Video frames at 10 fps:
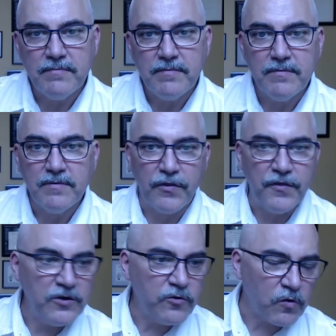A
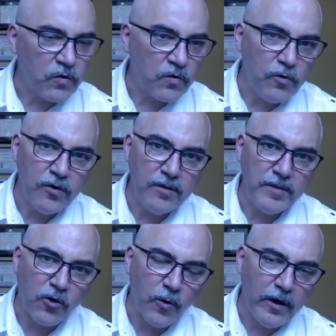thunderstorm, a
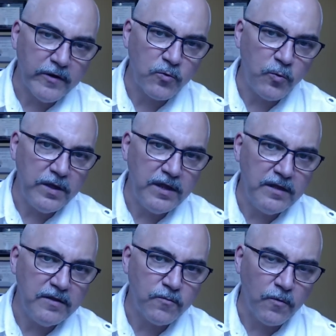
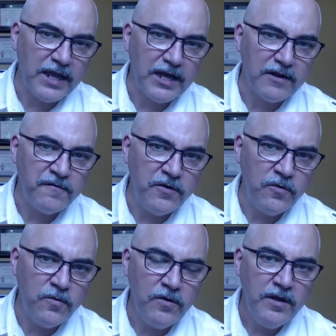crosswind, running out of
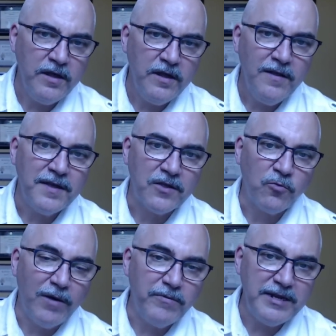fuel. That's
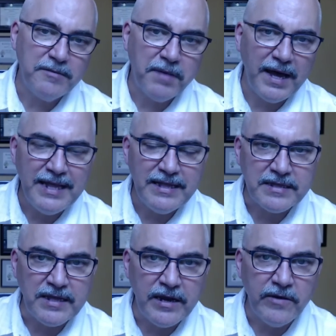why we need a pilot
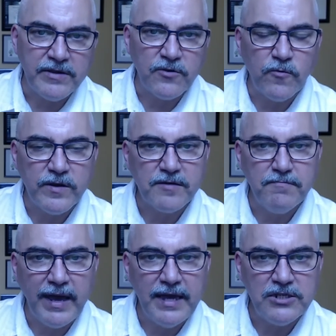there, is a risk
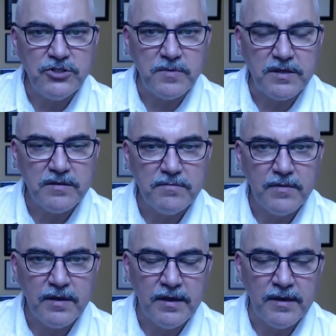management
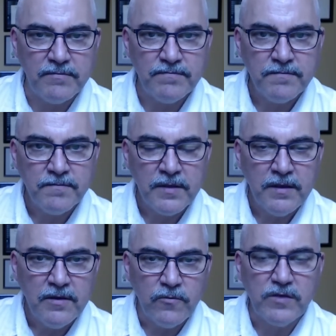for
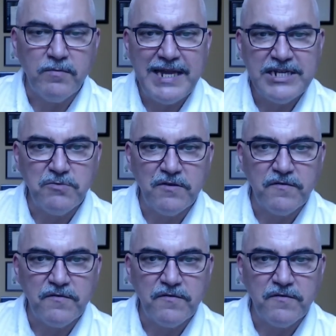the